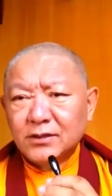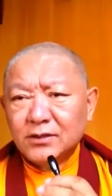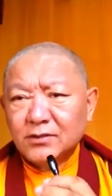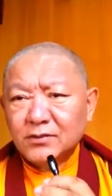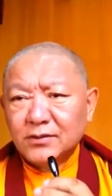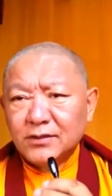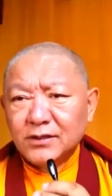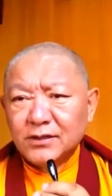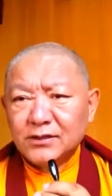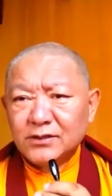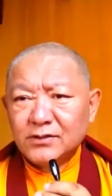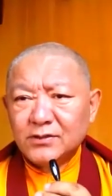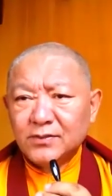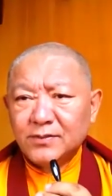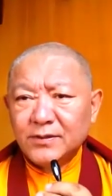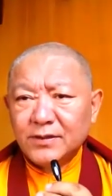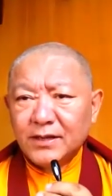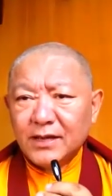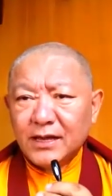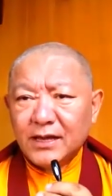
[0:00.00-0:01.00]
you need to
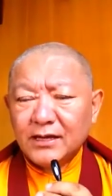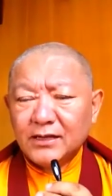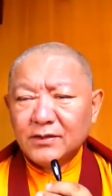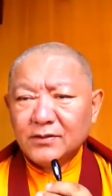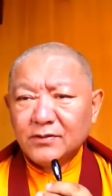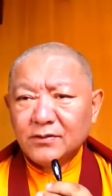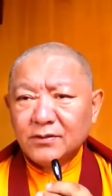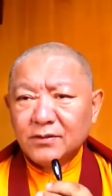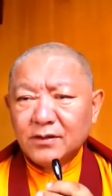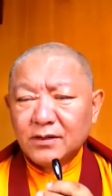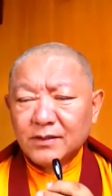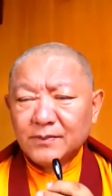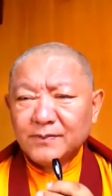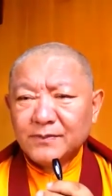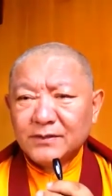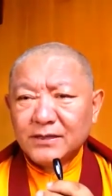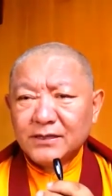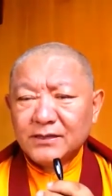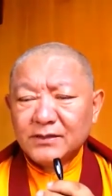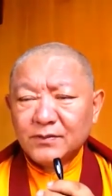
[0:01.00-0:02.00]
be angry or
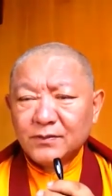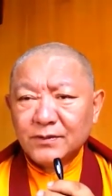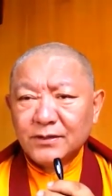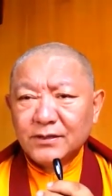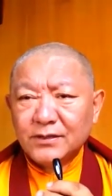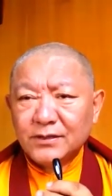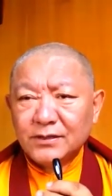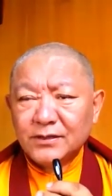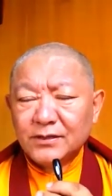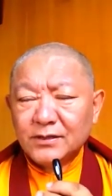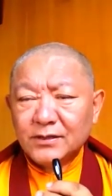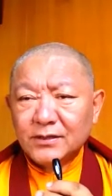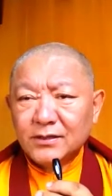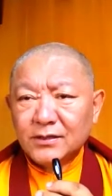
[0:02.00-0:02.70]
upset with?